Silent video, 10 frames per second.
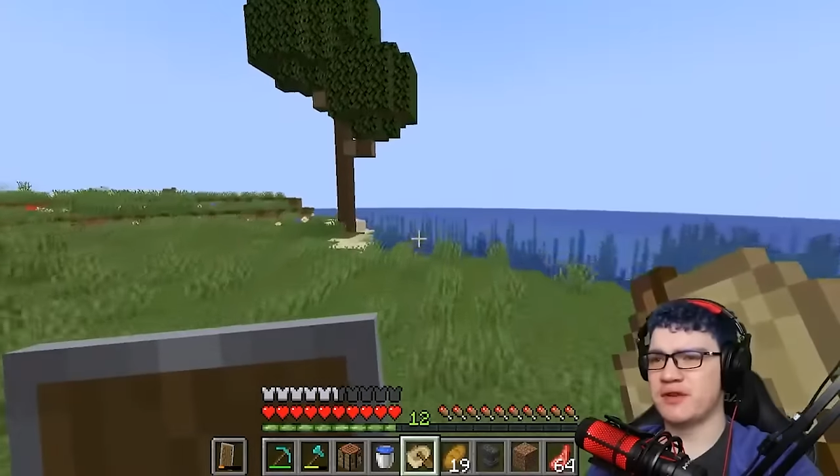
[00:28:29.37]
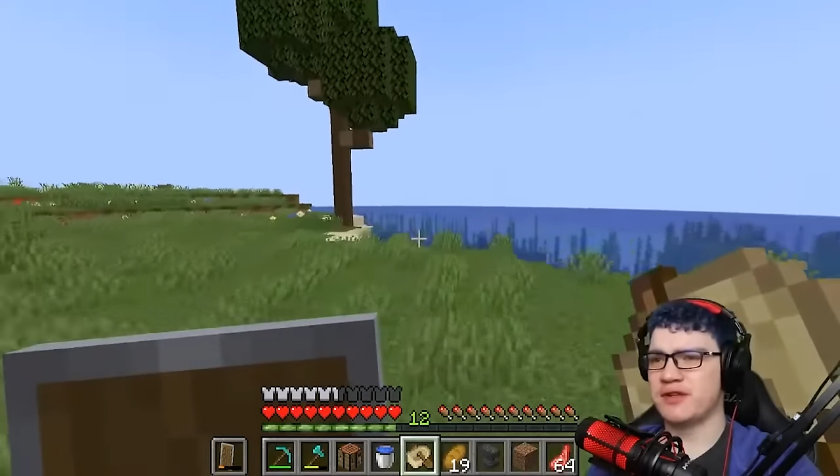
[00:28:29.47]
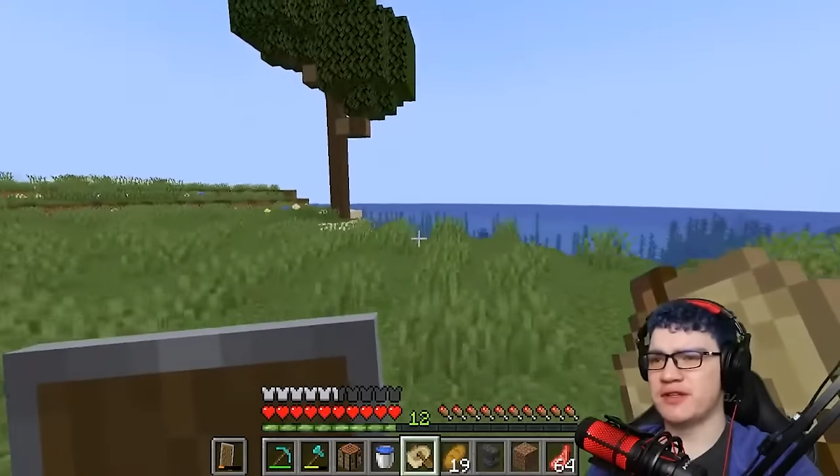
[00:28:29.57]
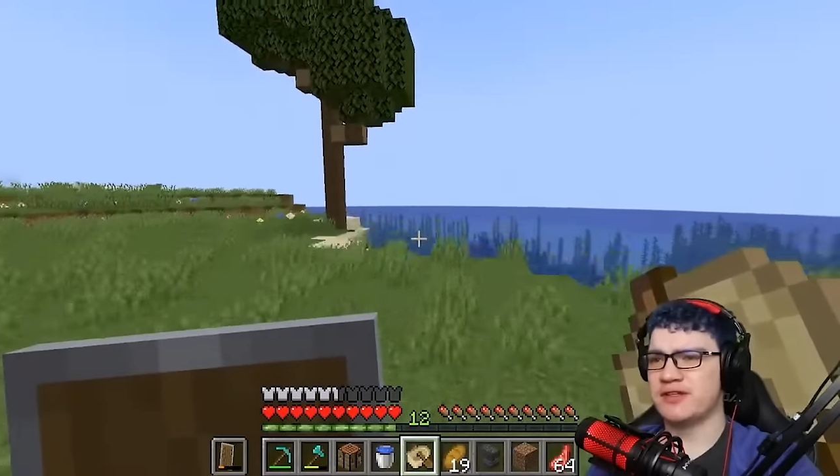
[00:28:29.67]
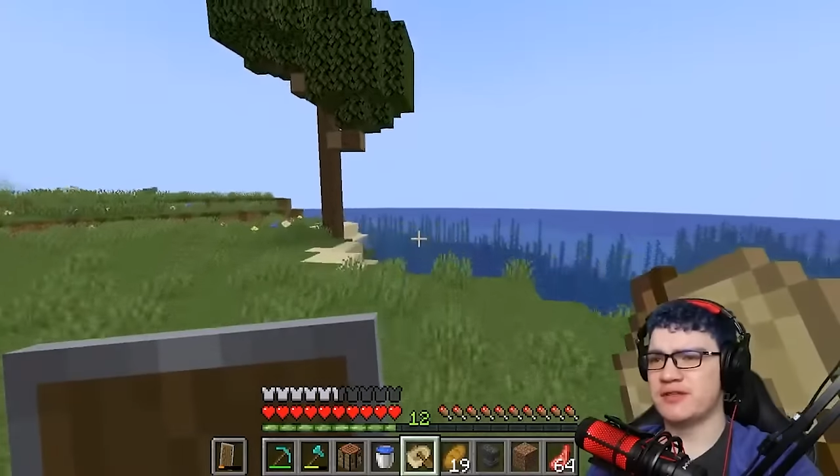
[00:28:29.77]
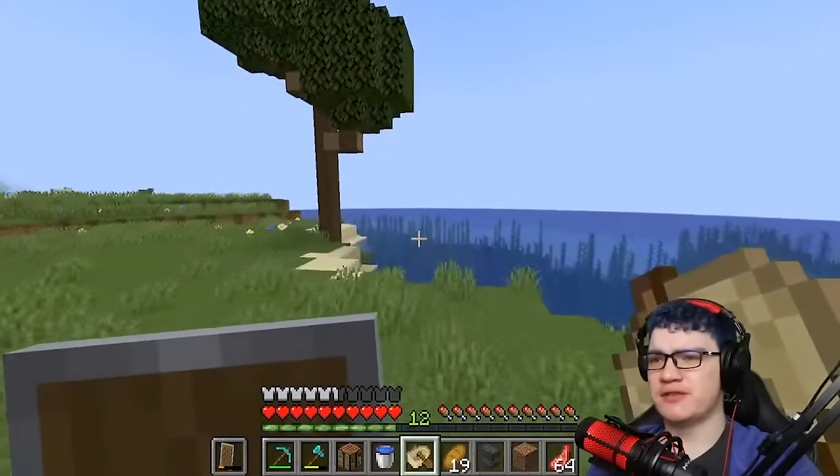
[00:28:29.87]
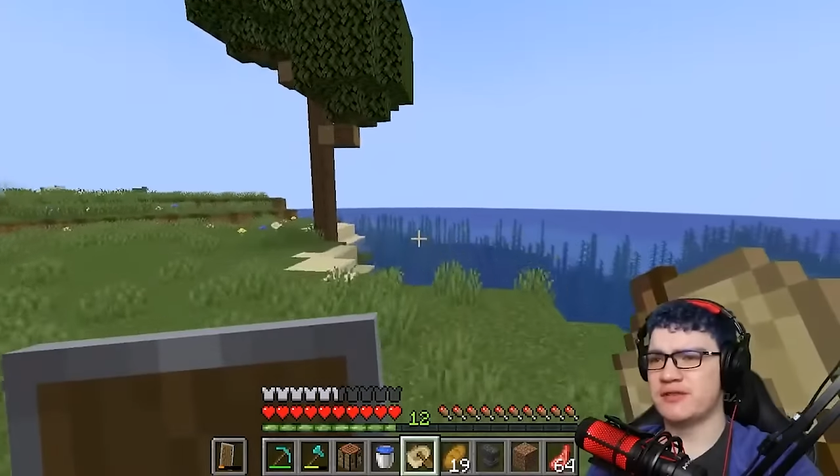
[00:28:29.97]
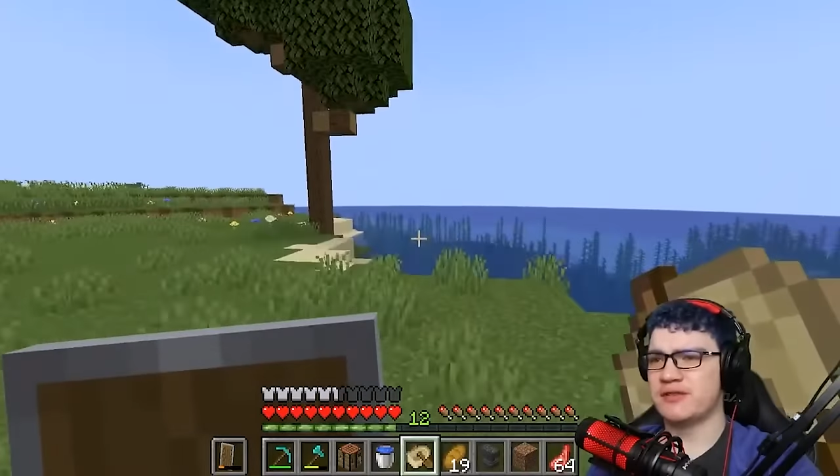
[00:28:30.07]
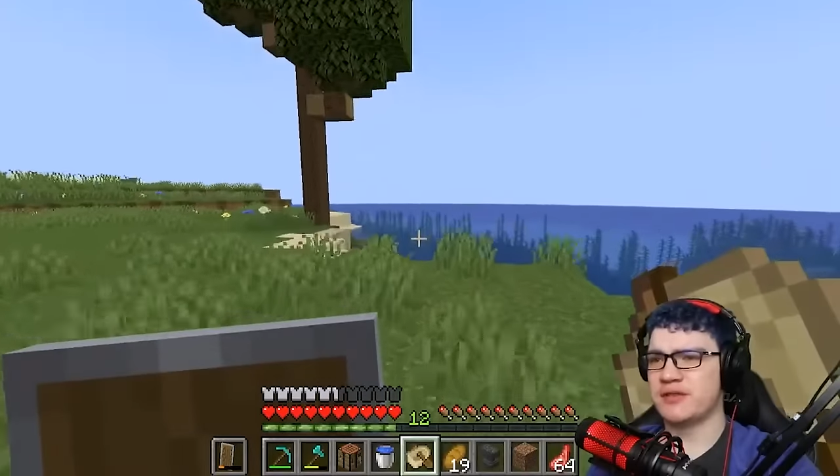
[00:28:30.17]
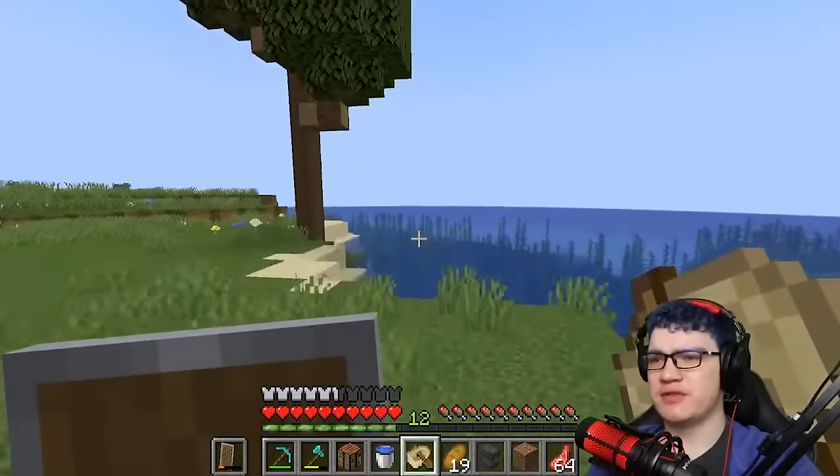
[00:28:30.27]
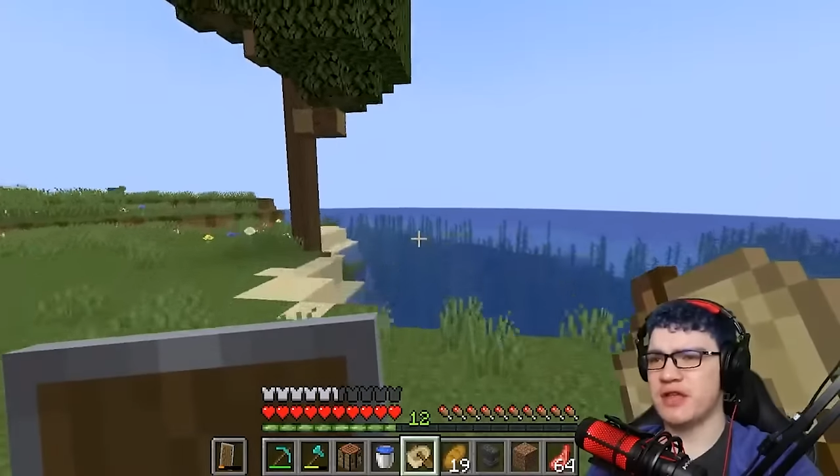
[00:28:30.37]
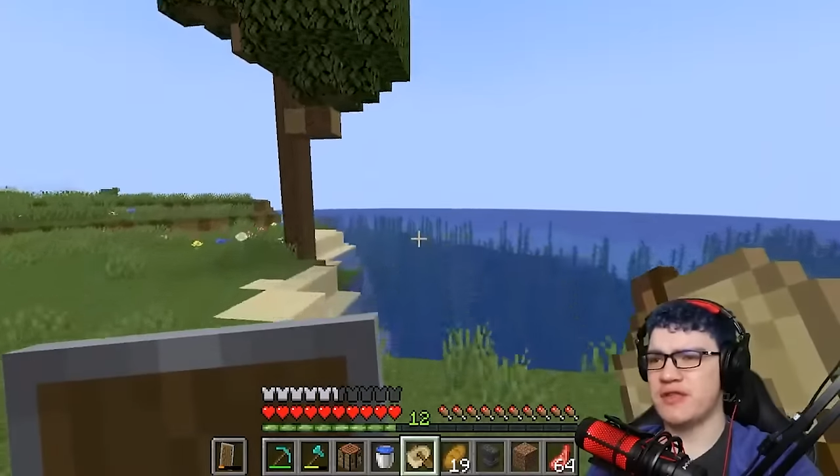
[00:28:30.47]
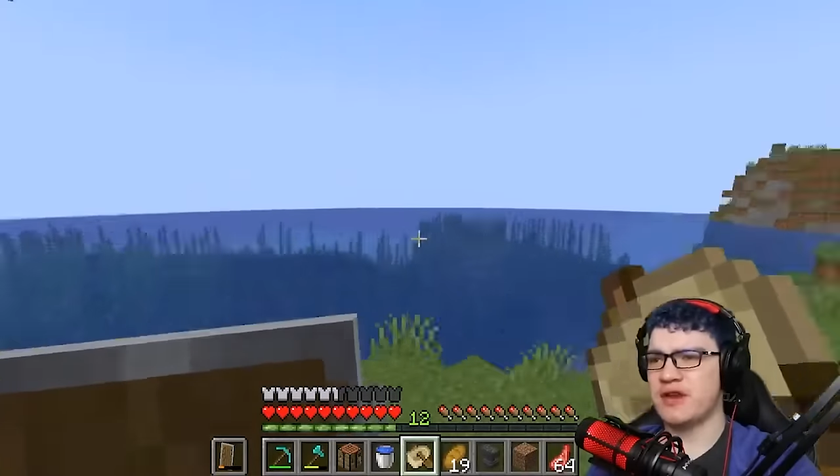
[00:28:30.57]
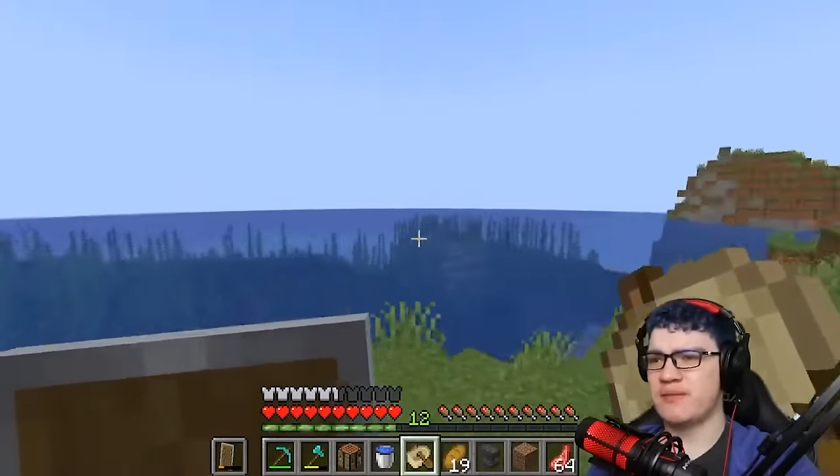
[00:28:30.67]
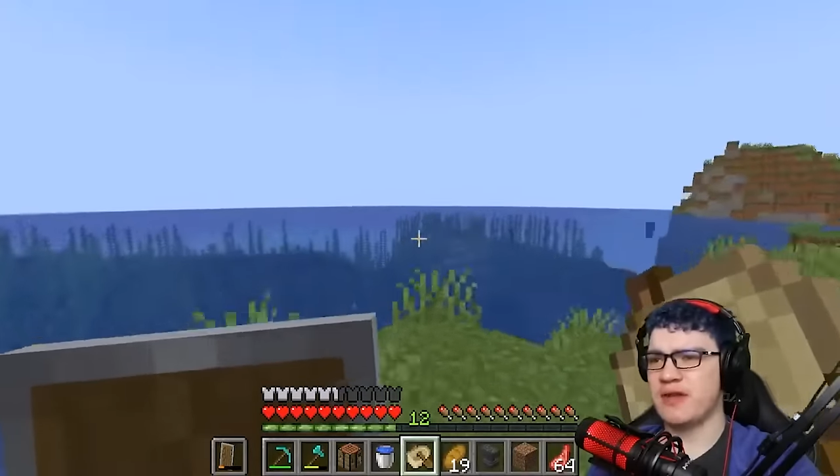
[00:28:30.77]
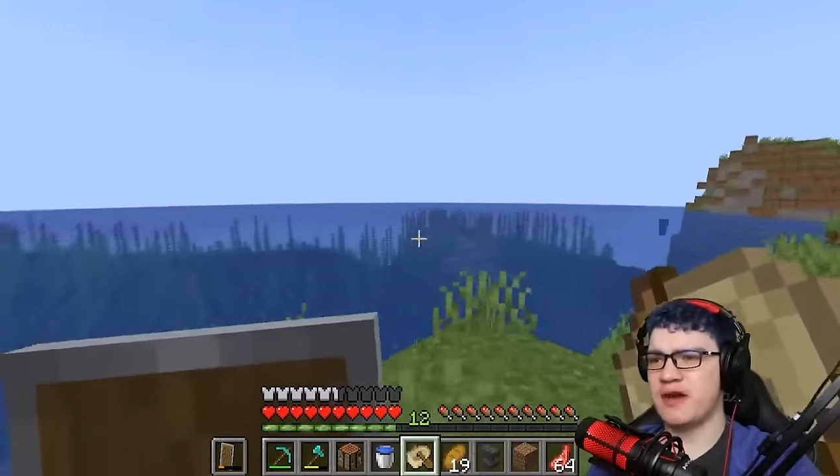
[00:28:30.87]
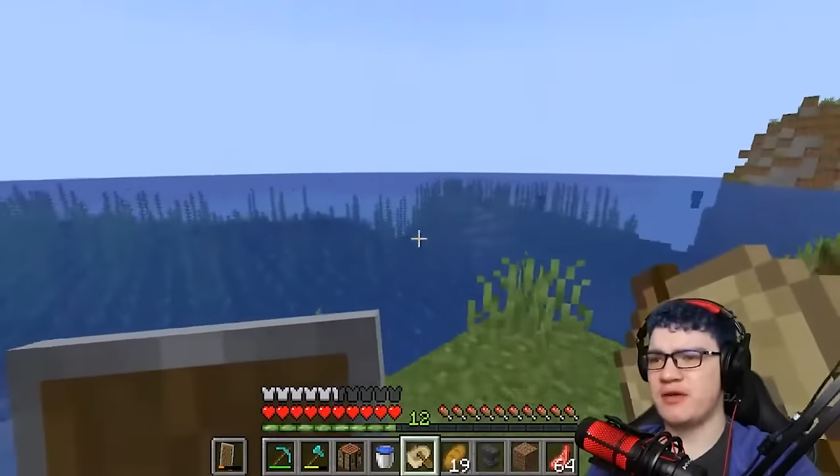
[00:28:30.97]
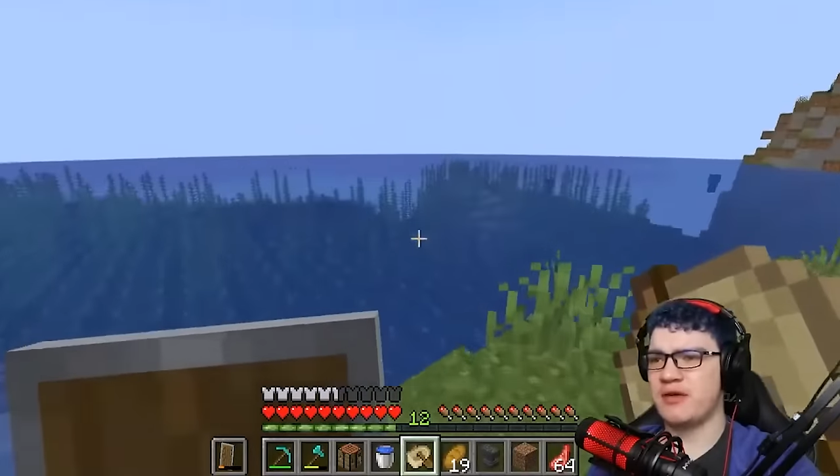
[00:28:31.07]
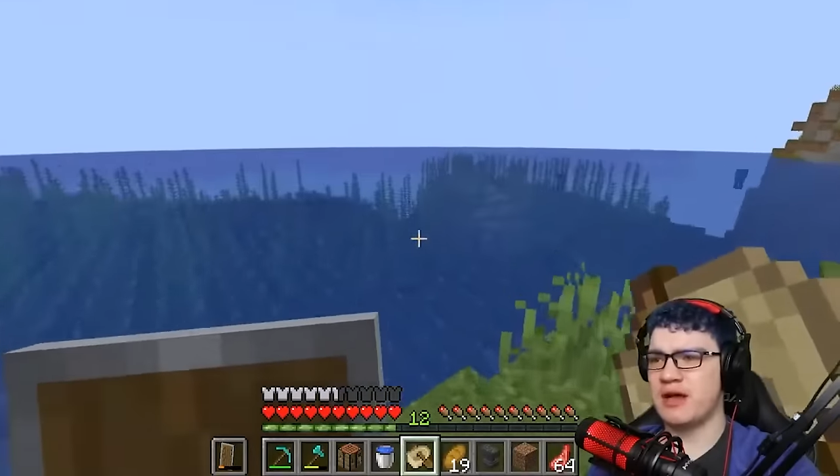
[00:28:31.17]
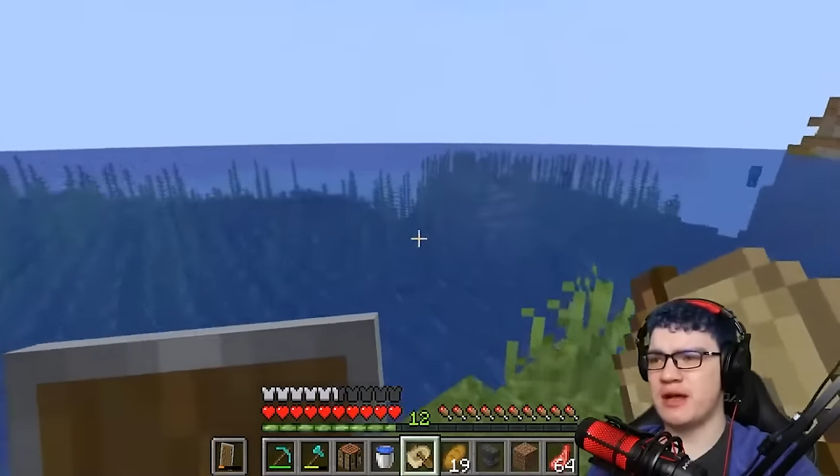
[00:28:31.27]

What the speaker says: Look at this. There's nothing up there.